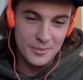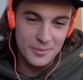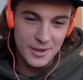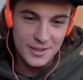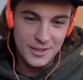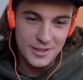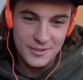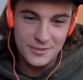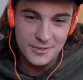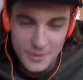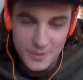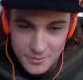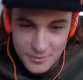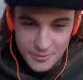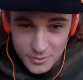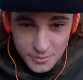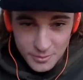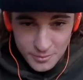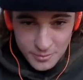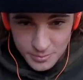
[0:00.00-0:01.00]
Mike's
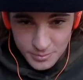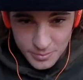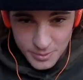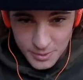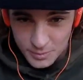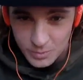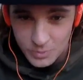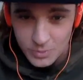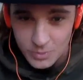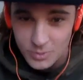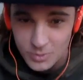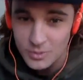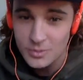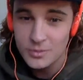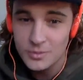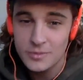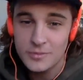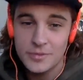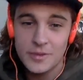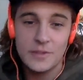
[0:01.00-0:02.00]
favorite
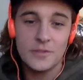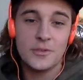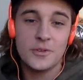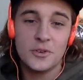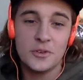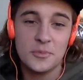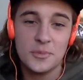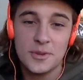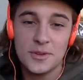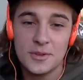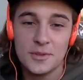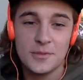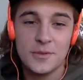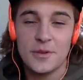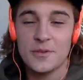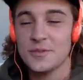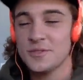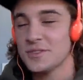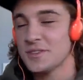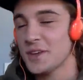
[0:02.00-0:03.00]
people, favorite humans,
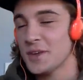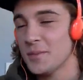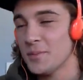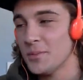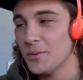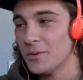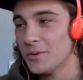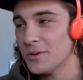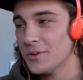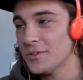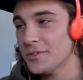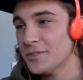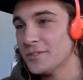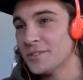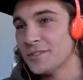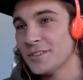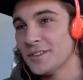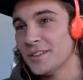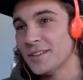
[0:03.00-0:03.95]
favorite skateboarders.